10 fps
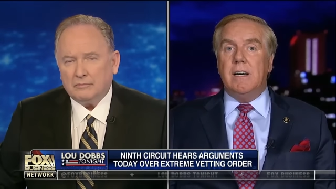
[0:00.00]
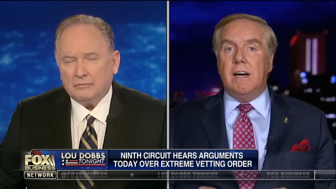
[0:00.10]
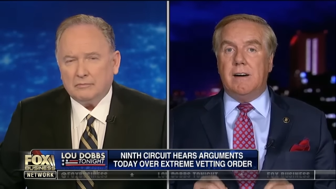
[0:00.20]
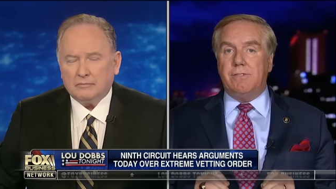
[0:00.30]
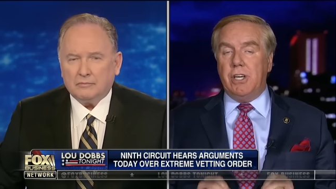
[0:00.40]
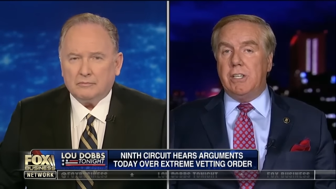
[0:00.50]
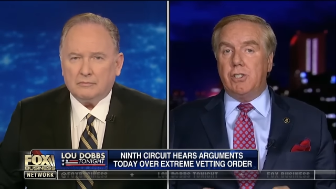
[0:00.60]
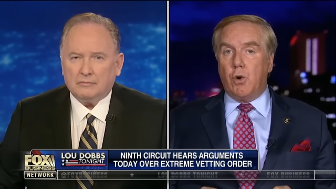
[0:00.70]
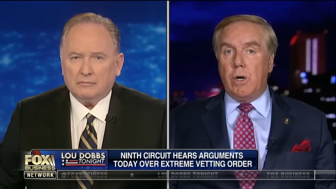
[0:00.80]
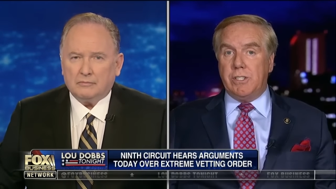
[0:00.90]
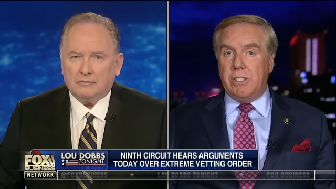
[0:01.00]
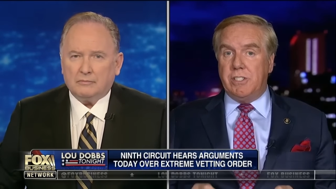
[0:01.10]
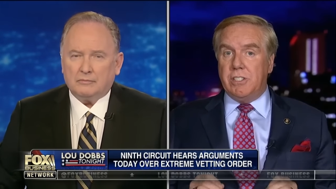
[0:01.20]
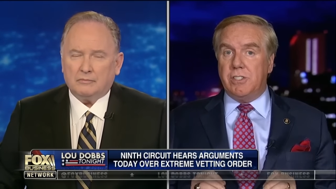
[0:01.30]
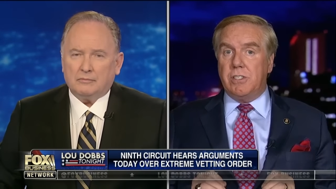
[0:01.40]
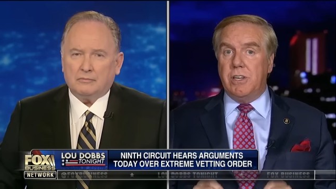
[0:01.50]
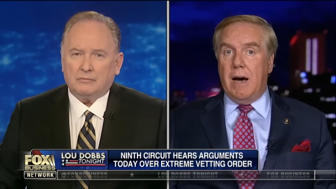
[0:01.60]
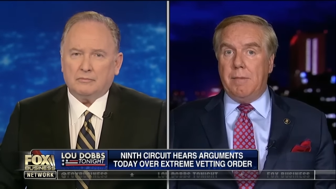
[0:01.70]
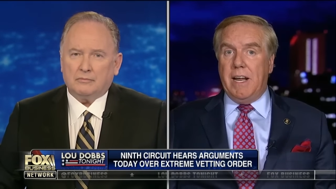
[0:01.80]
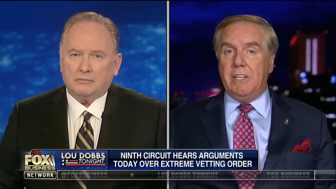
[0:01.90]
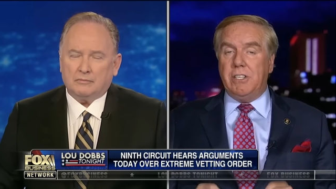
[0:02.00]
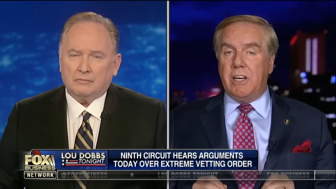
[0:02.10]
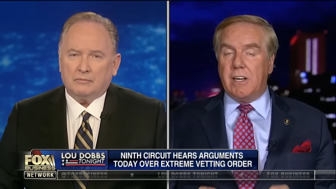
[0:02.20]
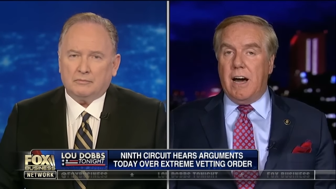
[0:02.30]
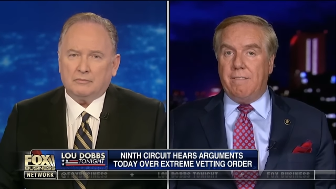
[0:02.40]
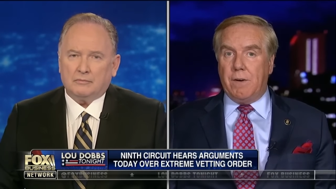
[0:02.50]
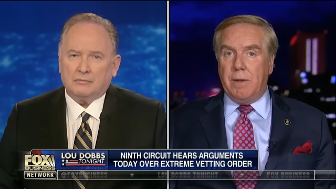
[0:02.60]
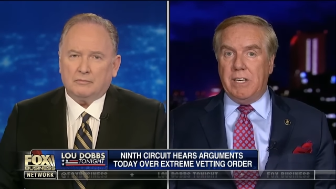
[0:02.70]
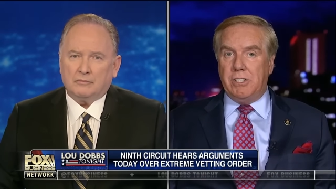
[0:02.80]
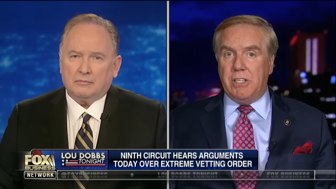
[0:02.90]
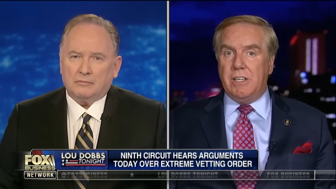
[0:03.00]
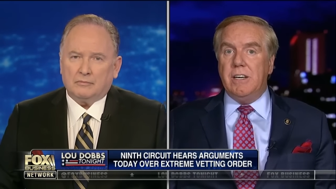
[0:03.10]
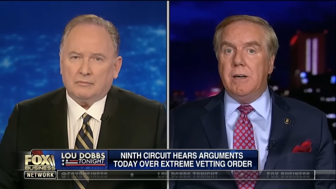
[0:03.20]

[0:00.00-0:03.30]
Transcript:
Speaker 1: of Judge Gorsuch's nomination and confirmation